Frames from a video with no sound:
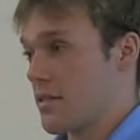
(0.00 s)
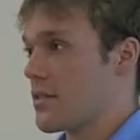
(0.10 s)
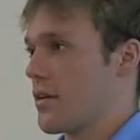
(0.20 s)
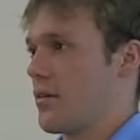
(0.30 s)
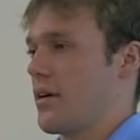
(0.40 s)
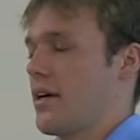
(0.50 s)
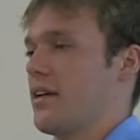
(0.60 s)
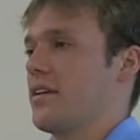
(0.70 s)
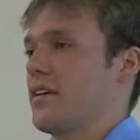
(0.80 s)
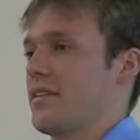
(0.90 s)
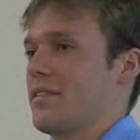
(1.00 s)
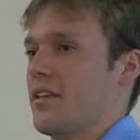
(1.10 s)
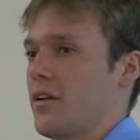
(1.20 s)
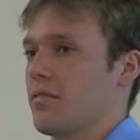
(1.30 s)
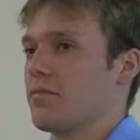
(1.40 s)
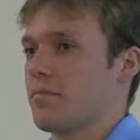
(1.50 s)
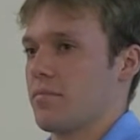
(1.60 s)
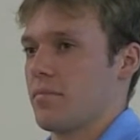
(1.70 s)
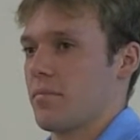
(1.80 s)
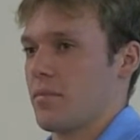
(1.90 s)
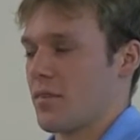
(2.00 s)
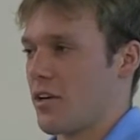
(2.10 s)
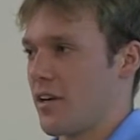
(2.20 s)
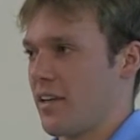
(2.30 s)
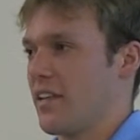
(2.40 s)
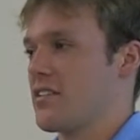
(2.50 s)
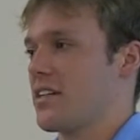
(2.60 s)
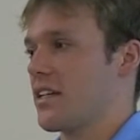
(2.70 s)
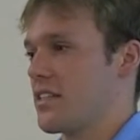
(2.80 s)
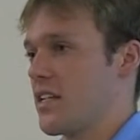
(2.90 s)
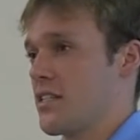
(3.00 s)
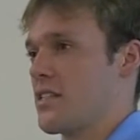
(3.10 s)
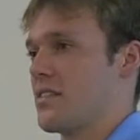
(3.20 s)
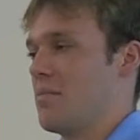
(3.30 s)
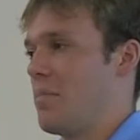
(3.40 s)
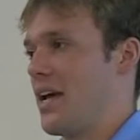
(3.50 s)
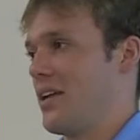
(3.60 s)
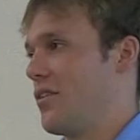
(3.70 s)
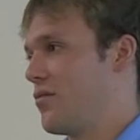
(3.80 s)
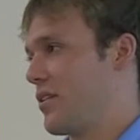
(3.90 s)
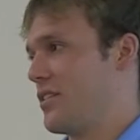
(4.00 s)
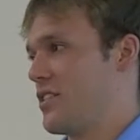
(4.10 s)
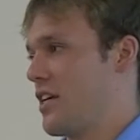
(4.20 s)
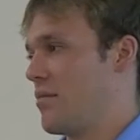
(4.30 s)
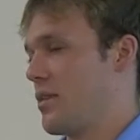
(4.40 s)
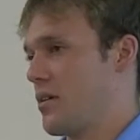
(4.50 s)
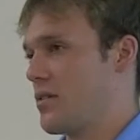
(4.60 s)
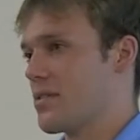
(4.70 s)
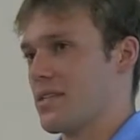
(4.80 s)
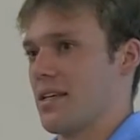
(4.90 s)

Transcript: So, currently there's a contentious debate over GMOs,